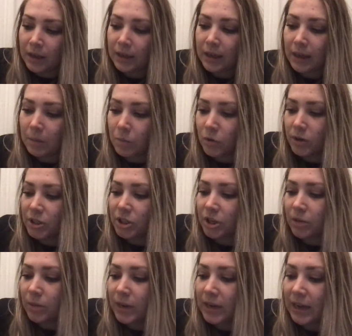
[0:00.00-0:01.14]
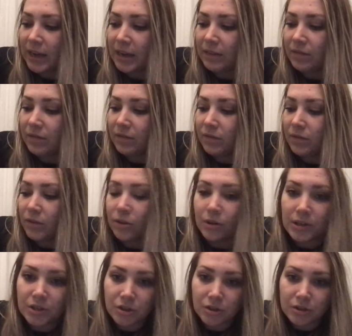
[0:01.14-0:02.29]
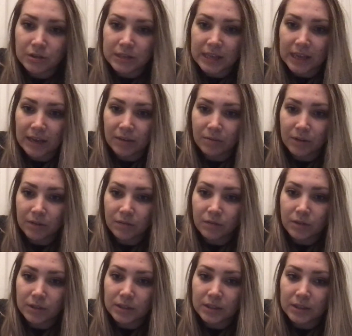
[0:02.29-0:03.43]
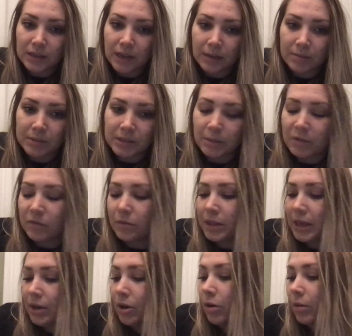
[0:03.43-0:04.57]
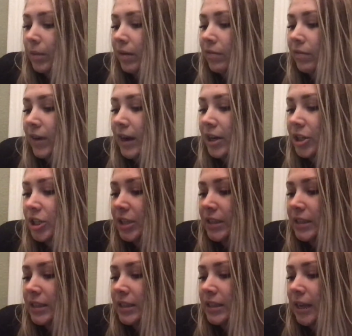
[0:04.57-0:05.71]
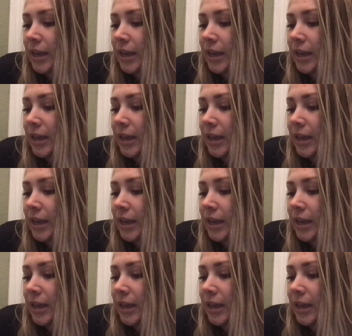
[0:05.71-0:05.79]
game board is a good way to kind of further introduce that and reinforce some of what they know about fractions.